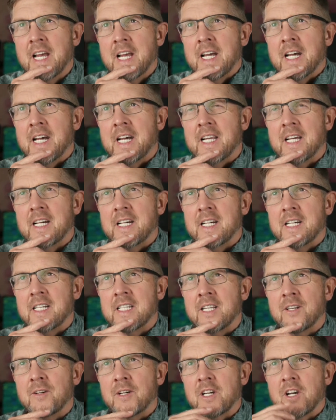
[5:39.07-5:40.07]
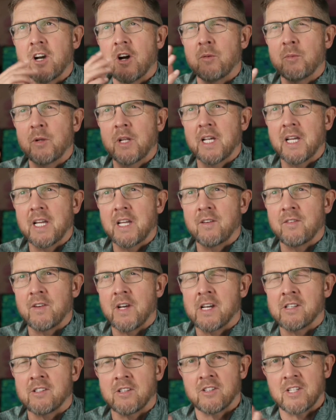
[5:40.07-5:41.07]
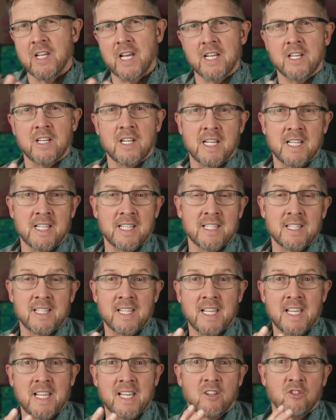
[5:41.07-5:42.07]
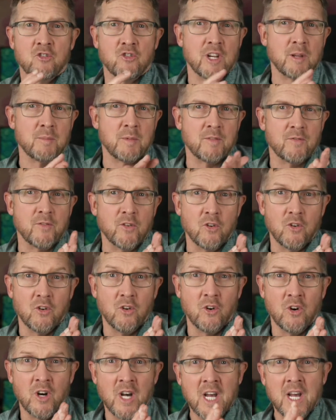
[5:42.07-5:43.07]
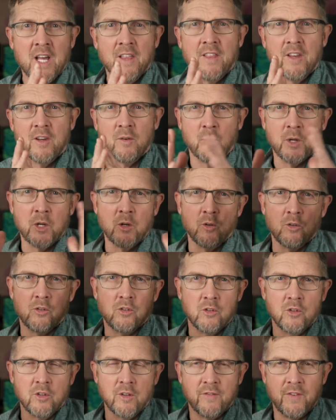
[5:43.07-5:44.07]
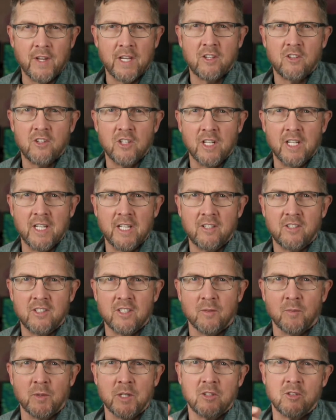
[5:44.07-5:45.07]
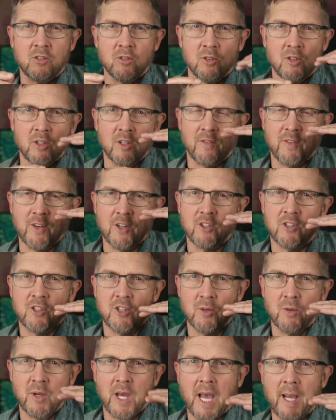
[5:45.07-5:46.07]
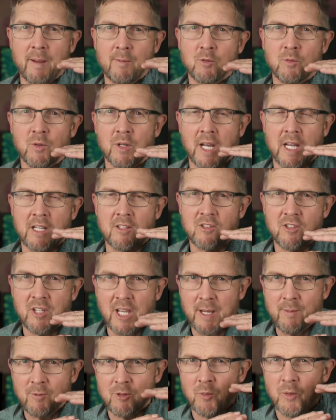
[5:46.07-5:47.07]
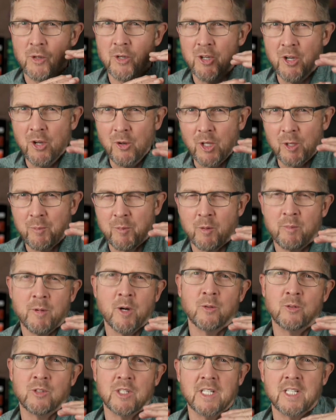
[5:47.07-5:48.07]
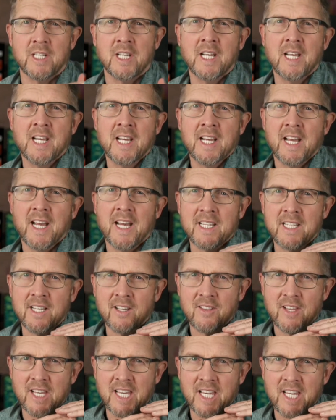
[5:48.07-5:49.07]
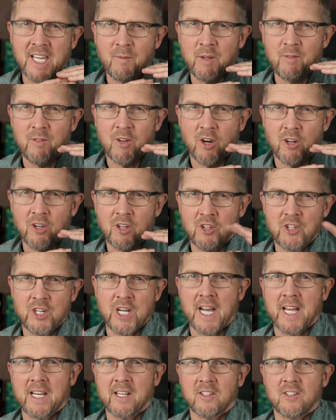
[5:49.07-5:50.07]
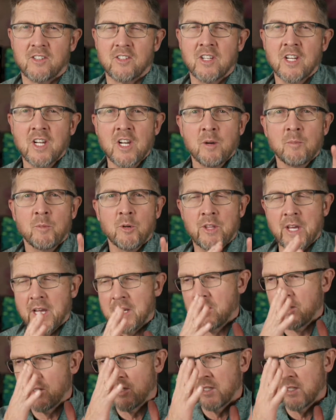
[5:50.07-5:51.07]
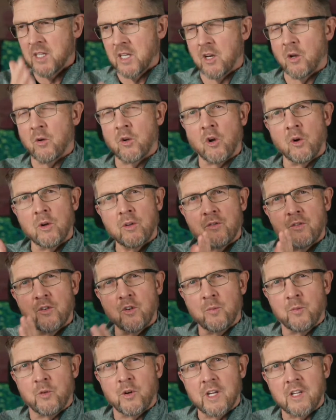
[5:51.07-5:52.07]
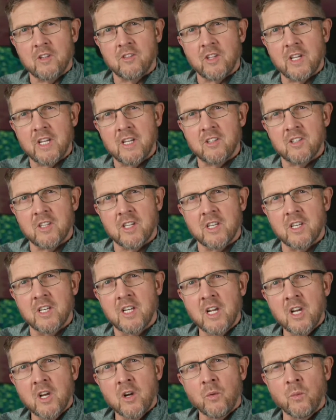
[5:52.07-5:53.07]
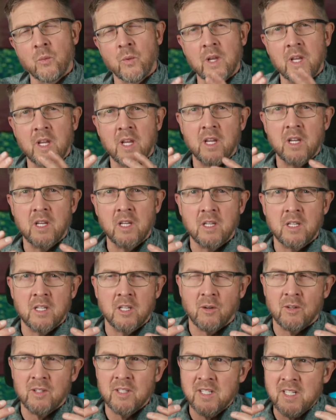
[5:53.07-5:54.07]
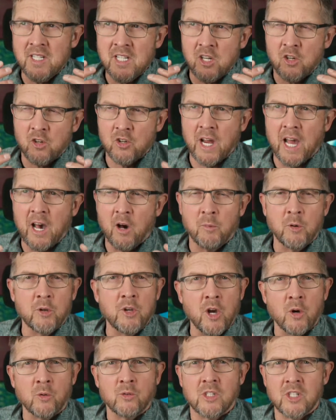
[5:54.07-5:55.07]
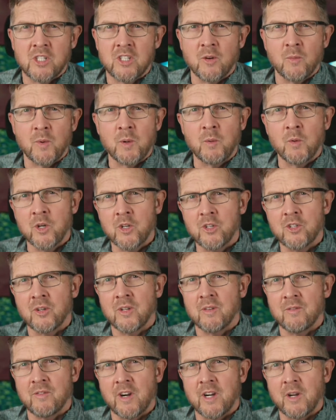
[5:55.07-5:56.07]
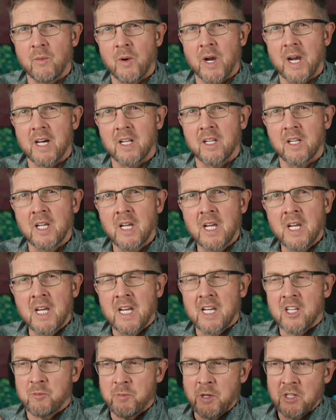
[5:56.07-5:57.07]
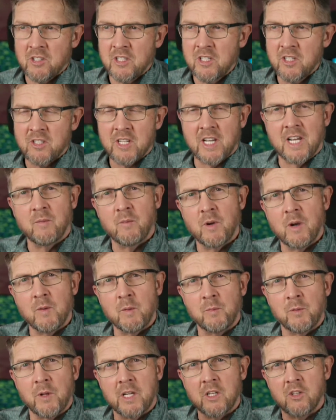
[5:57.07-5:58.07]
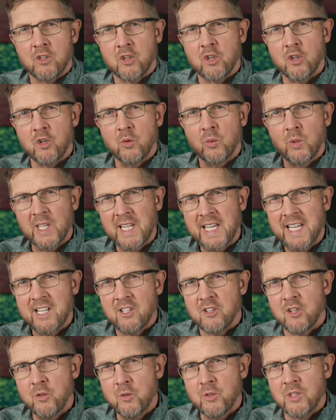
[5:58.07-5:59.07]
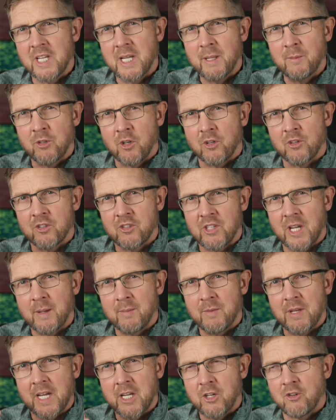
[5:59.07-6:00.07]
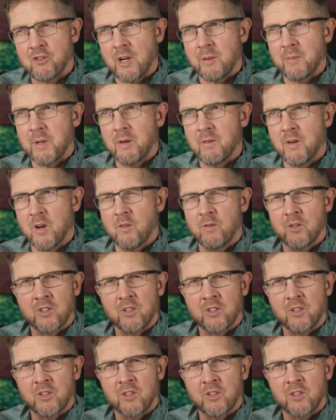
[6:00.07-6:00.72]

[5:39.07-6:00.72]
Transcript: I can't believe, as I said in the stream before, that we all saw the fixture list and we saw that the first 2 games were against teams that were newly promoted, and you're thinking we've got a chance. But then, going through pre-season, you couldn't help but notice that we weren't doing very well, especially the time where we played 2 League 2 teams on the same day, Tranmere Rovers,